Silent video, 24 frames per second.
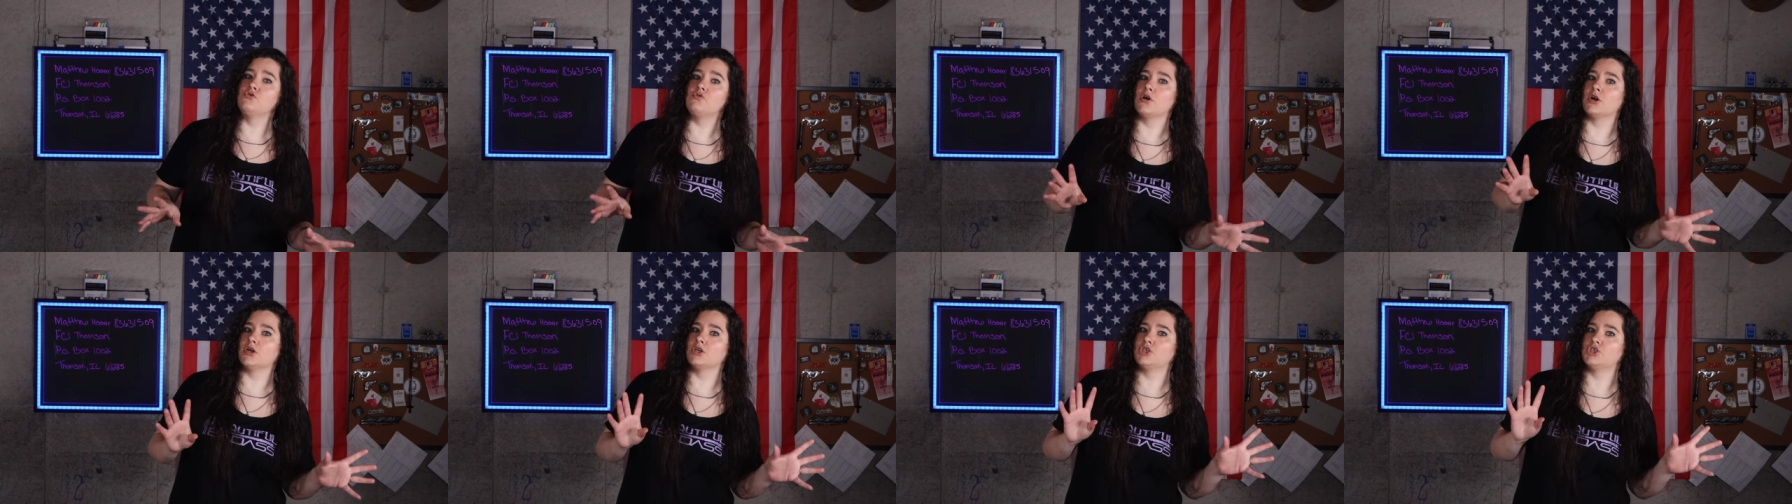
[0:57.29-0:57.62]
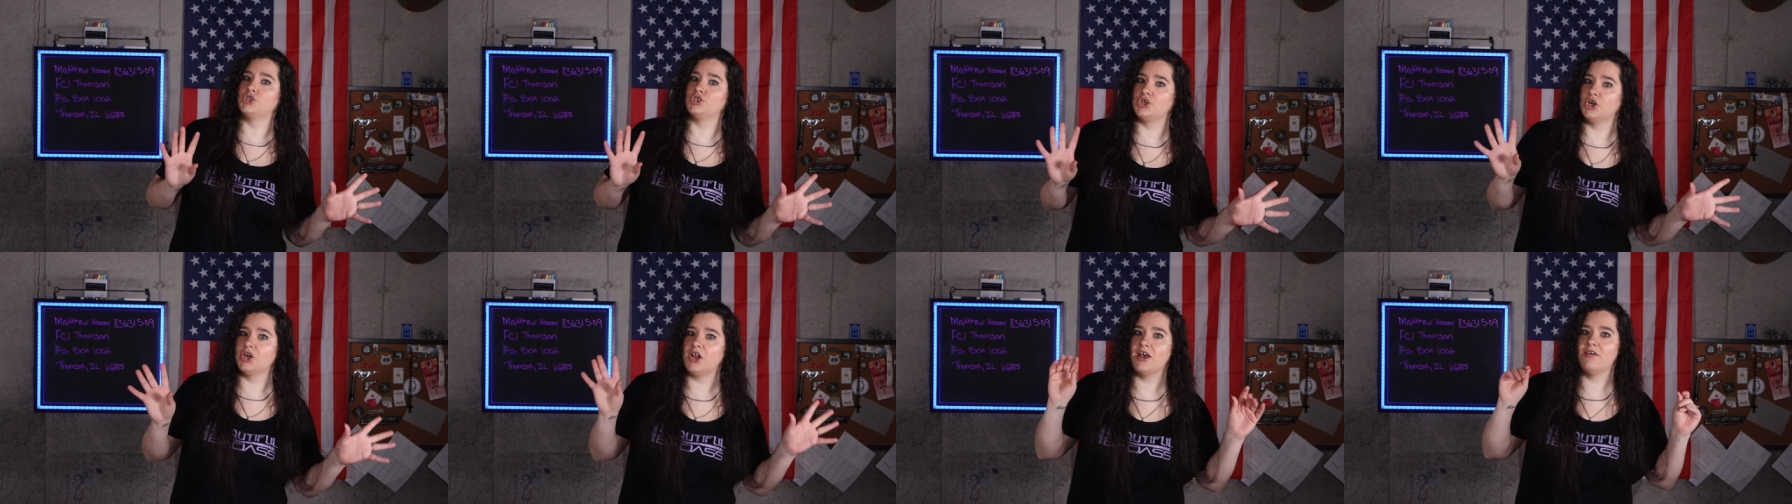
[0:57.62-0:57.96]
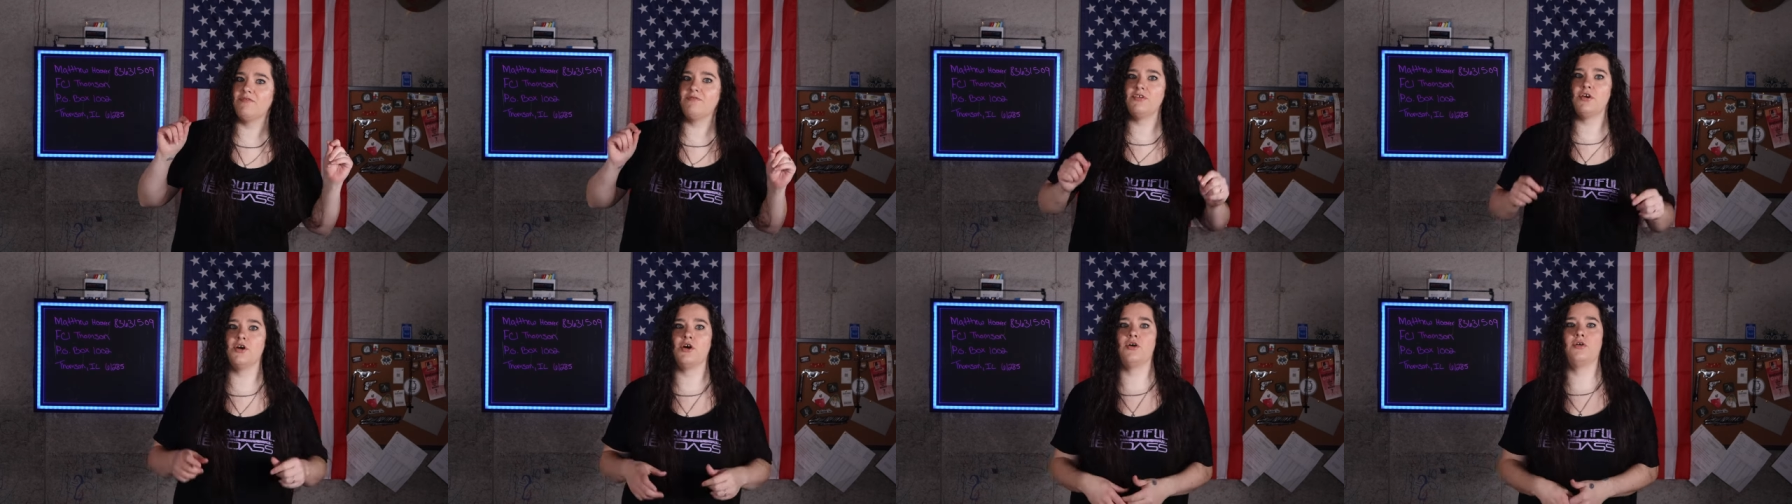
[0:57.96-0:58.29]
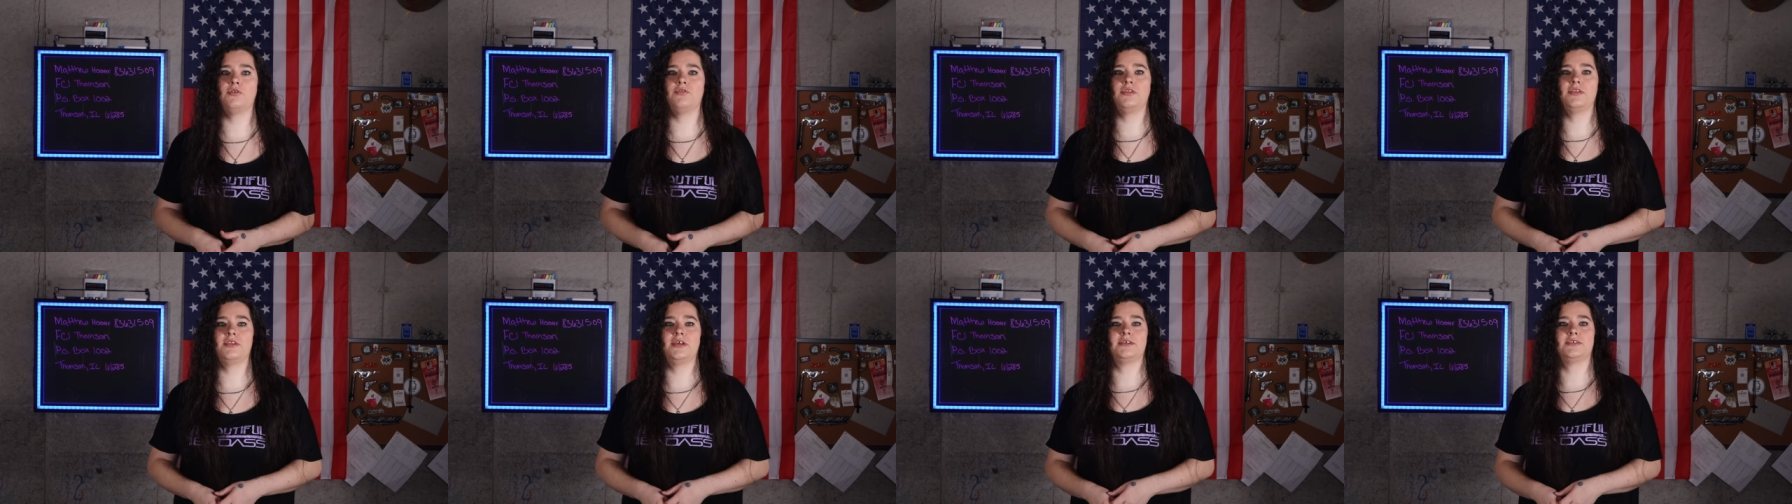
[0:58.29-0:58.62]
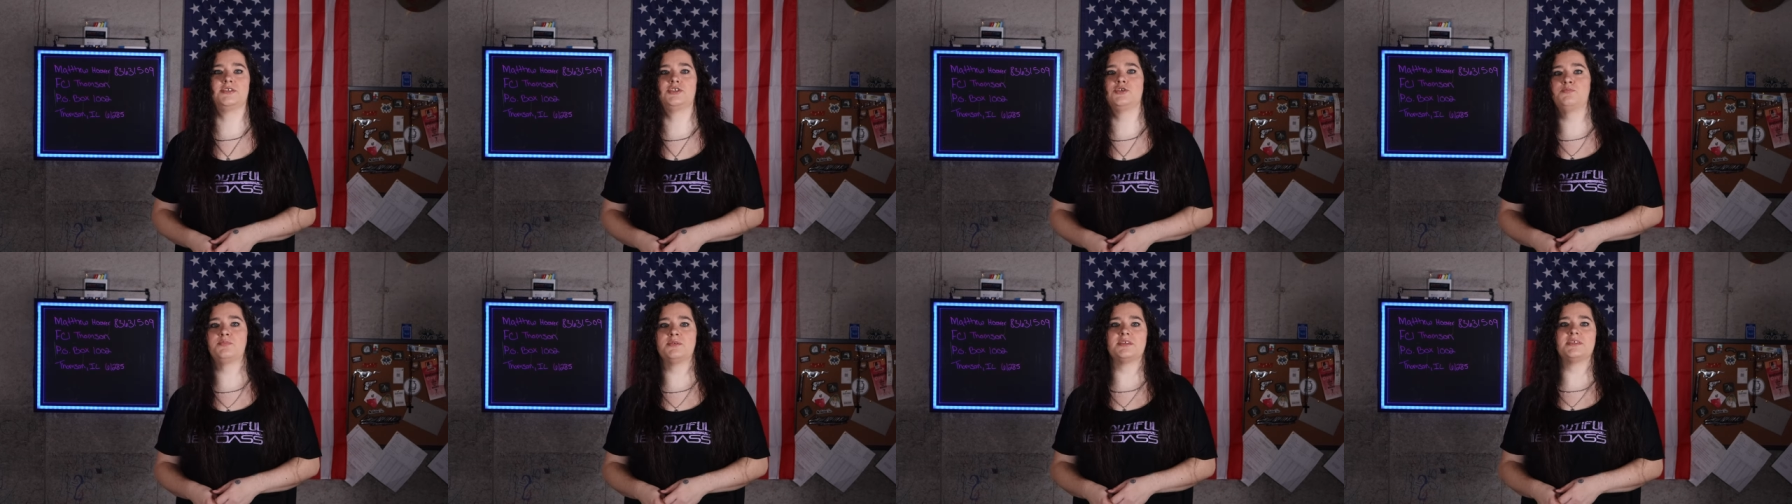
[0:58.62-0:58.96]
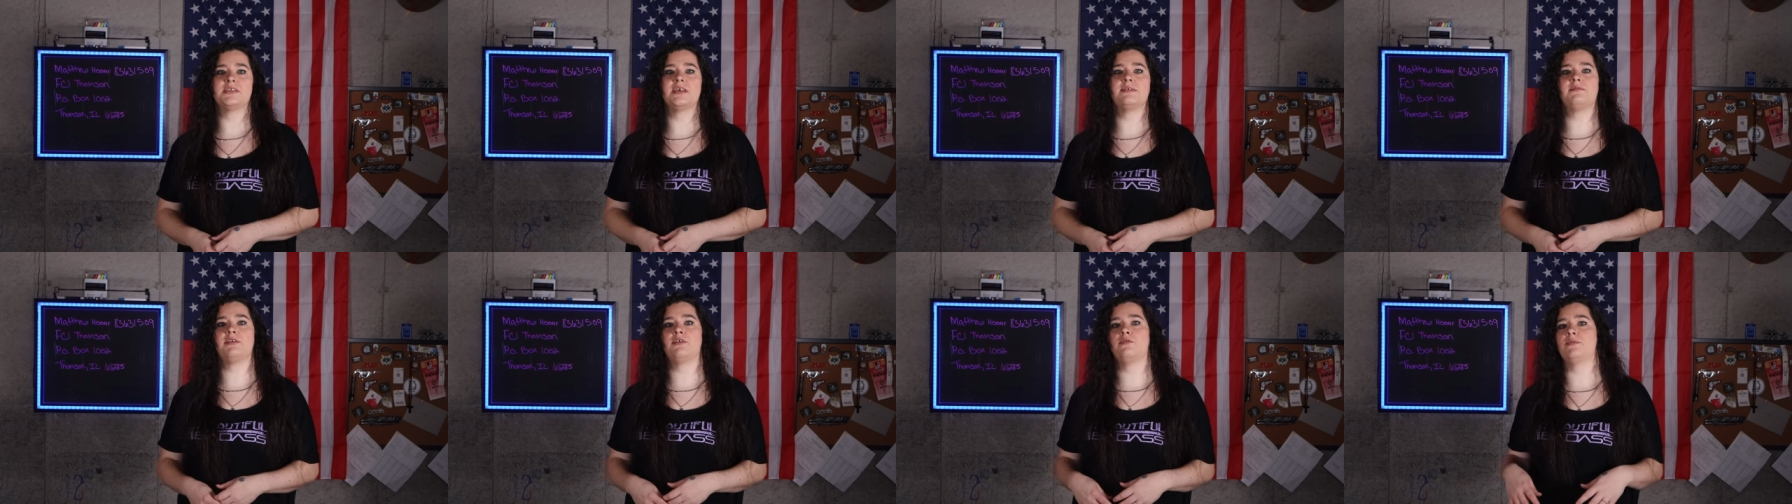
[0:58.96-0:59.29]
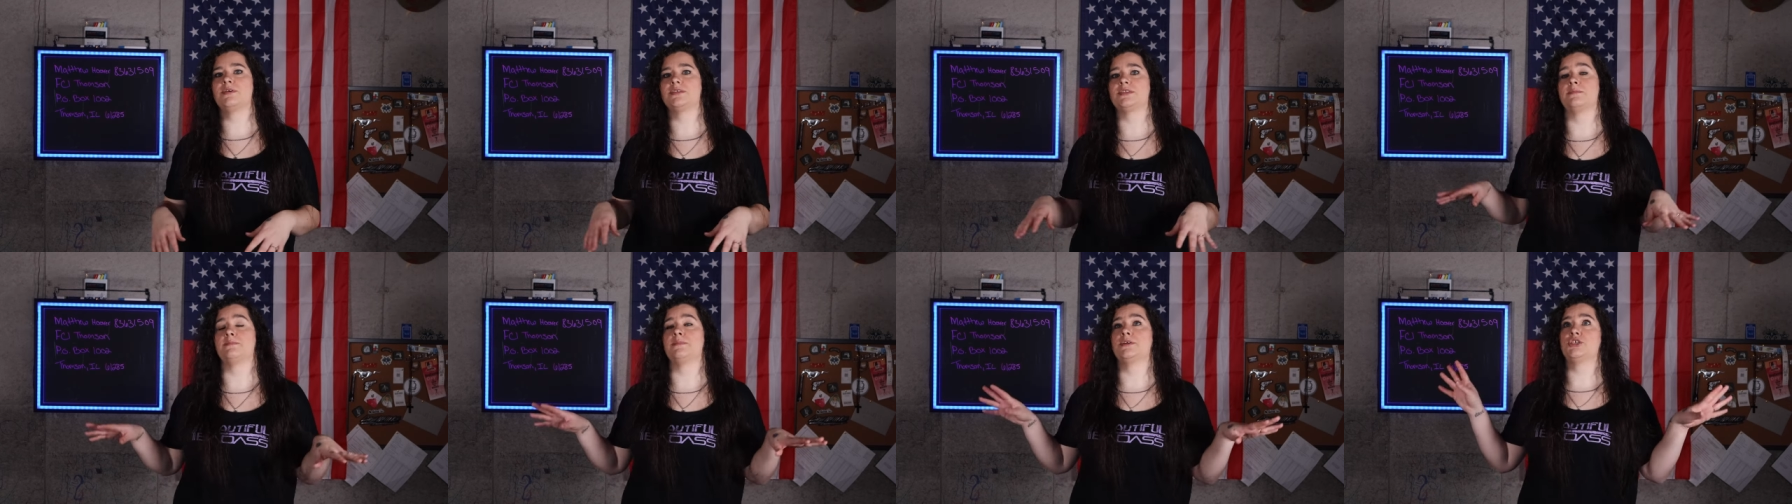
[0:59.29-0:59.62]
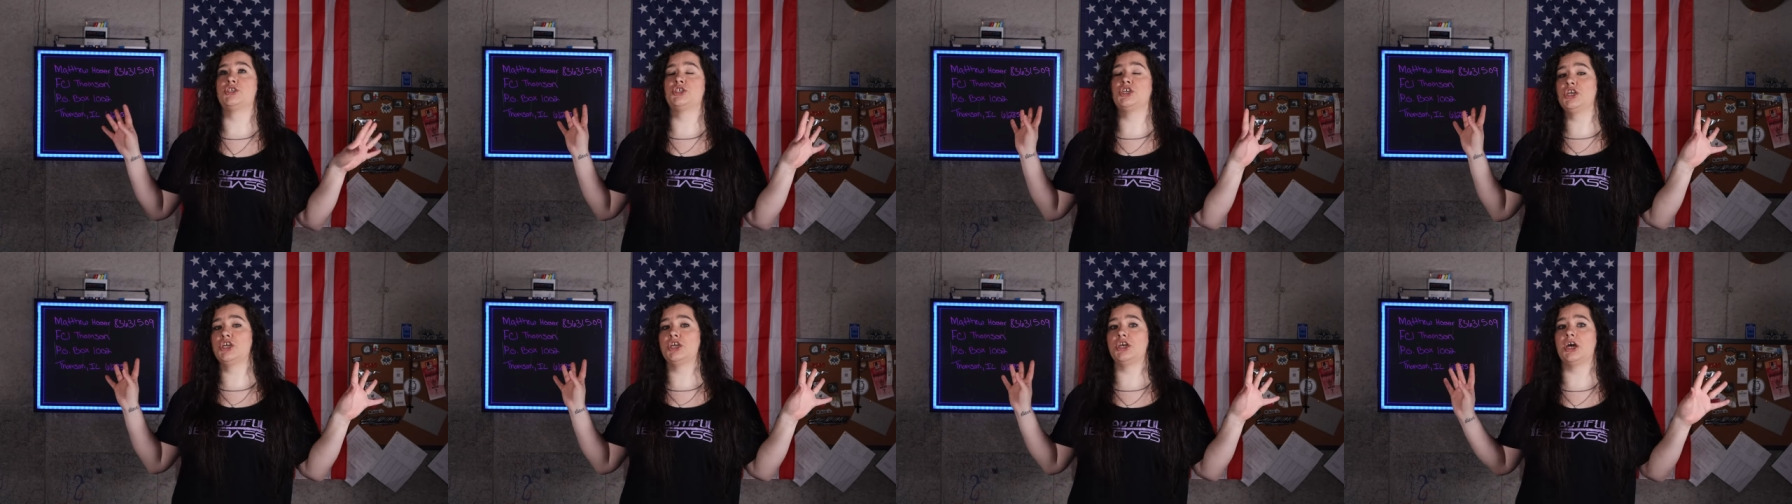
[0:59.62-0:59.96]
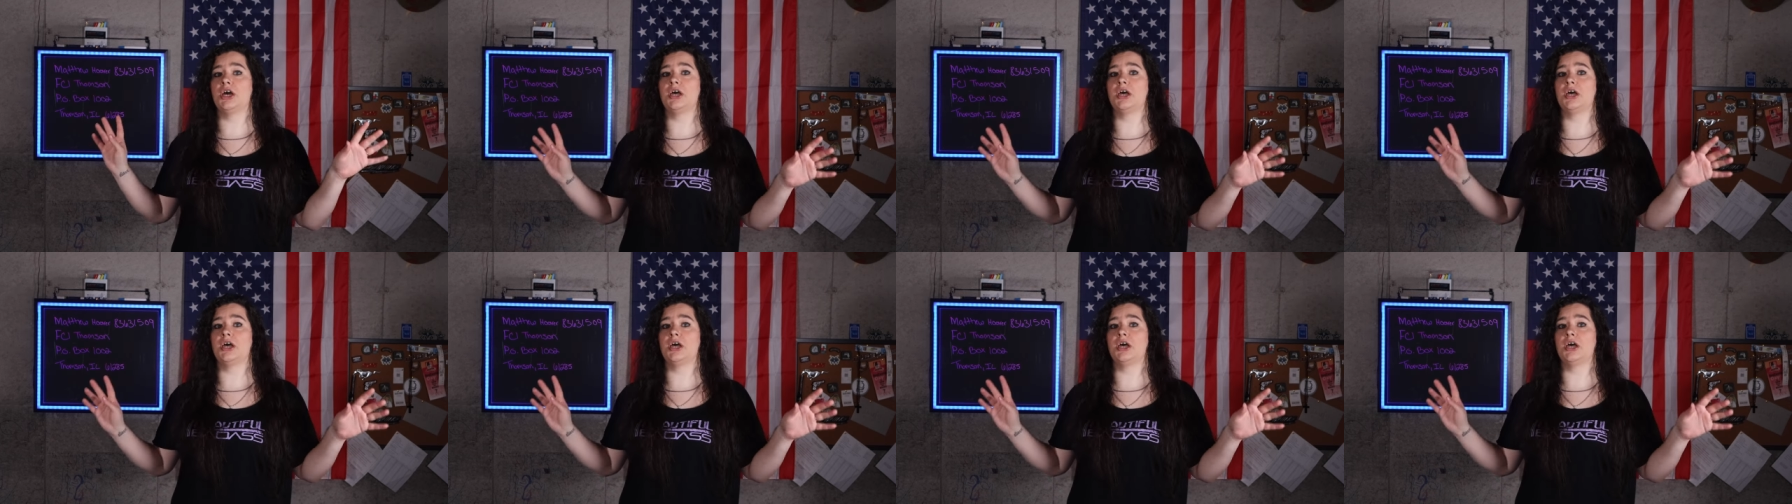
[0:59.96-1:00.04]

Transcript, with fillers: or should have known the Super Safety was a machine